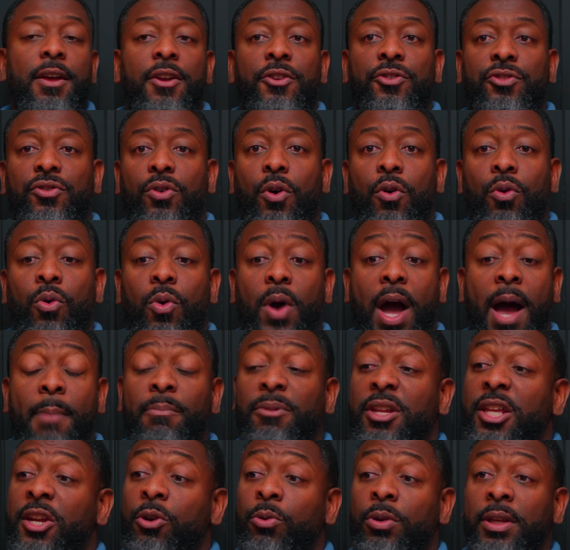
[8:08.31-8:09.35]
So
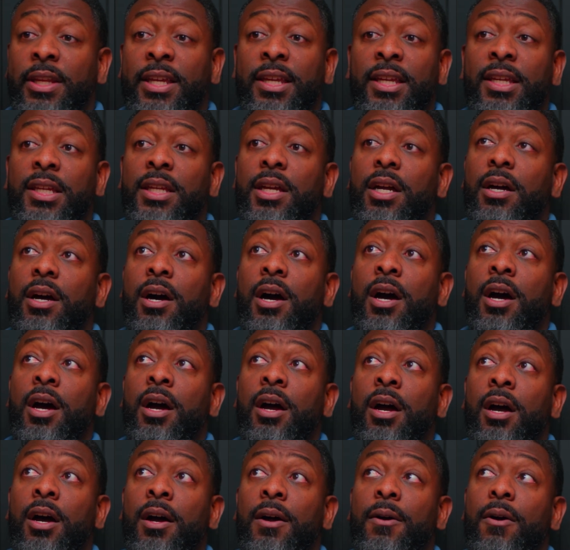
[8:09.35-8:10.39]
I'm literally
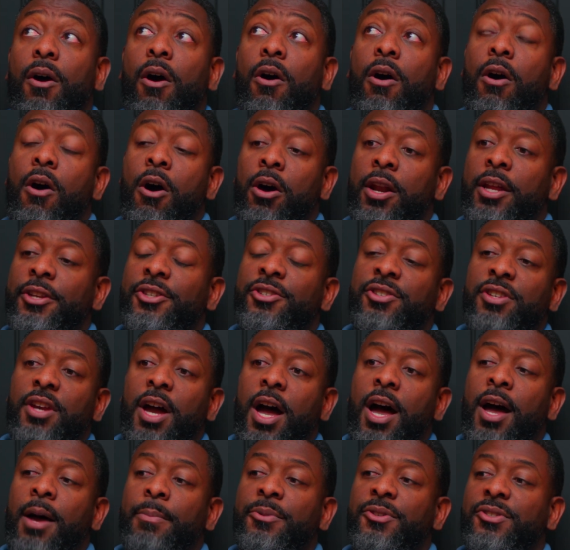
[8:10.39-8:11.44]
on a
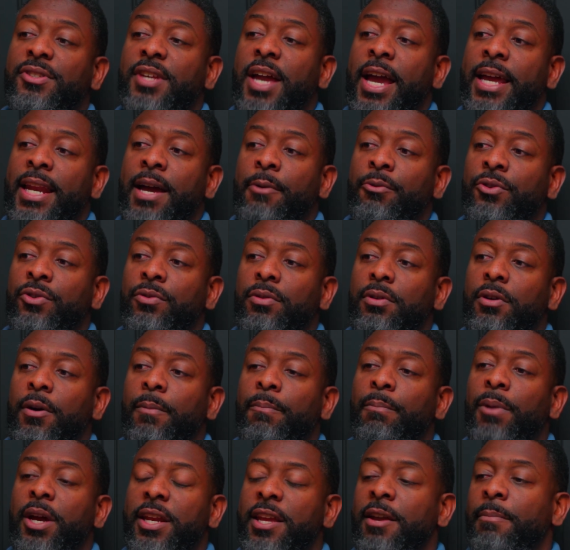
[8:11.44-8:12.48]
job site. A
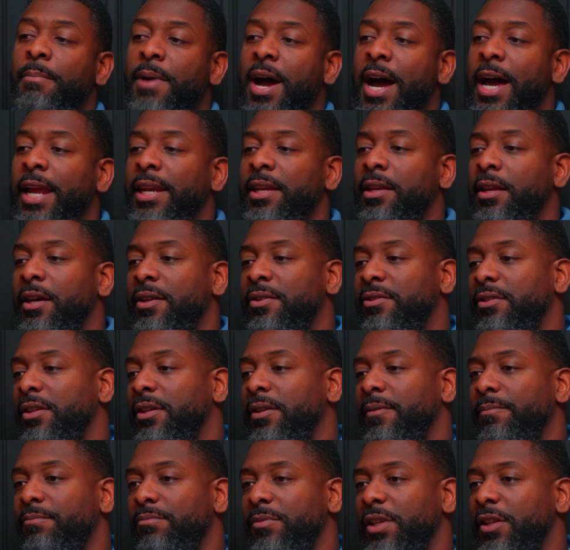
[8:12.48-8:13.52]
buddy of mine does
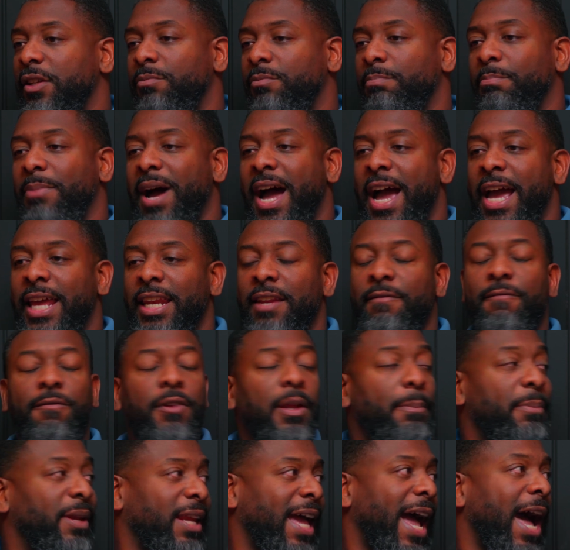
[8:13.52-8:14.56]
the buying and
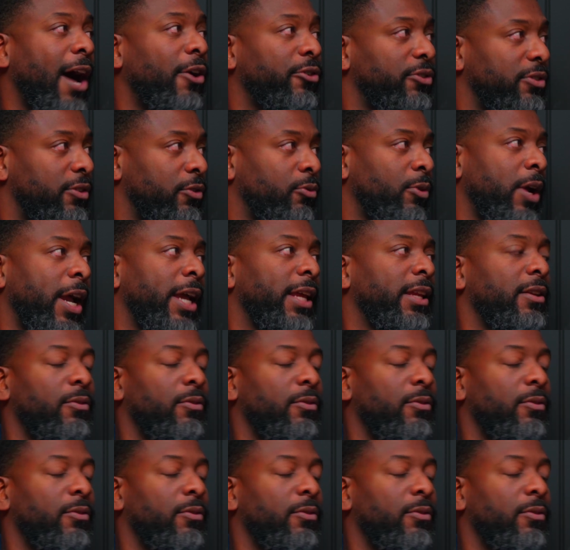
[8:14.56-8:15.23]
flipping houses, right?